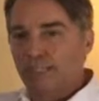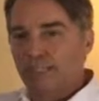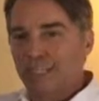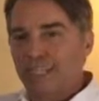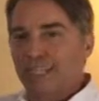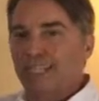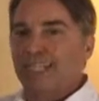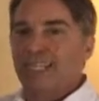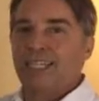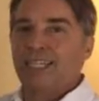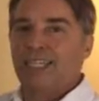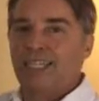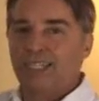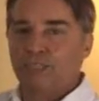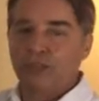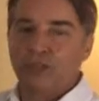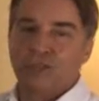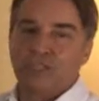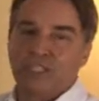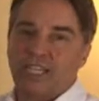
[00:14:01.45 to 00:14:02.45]
it's in the
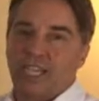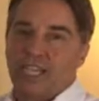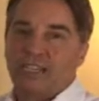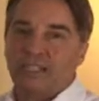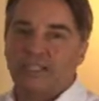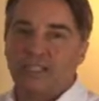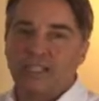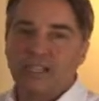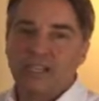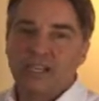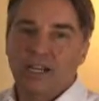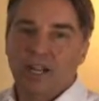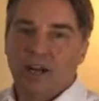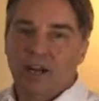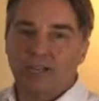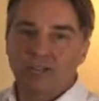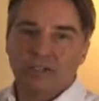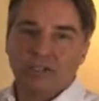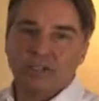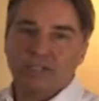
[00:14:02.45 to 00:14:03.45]
user's hands. All right,